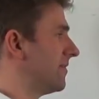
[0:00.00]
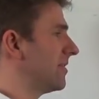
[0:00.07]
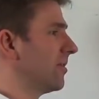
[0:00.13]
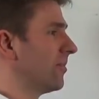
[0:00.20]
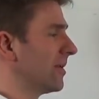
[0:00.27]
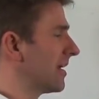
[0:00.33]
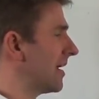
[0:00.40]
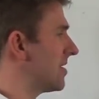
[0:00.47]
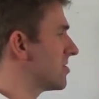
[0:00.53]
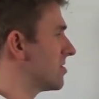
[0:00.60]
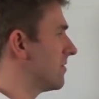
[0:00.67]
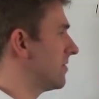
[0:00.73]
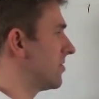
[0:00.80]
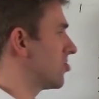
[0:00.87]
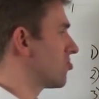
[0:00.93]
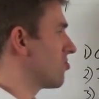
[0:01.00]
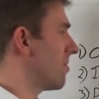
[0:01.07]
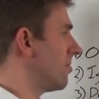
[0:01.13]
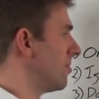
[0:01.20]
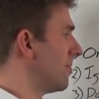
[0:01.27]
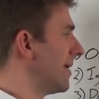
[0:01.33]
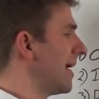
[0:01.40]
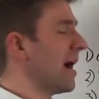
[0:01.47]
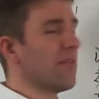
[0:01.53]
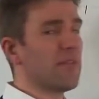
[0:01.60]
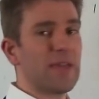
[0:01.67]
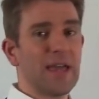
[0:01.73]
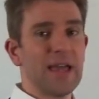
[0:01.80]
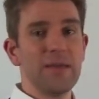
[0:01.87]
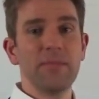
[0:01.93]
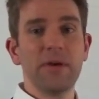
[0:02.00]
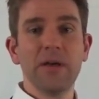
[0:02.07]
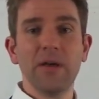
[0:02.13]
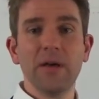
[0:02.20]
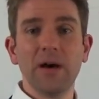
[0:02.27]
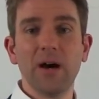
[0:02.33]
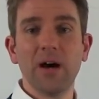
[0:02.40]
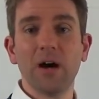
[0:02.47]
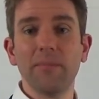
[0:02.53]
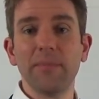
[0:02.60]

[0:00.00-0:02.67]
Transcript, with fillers: you don't want to get yourself into trouble and be out of the game uh,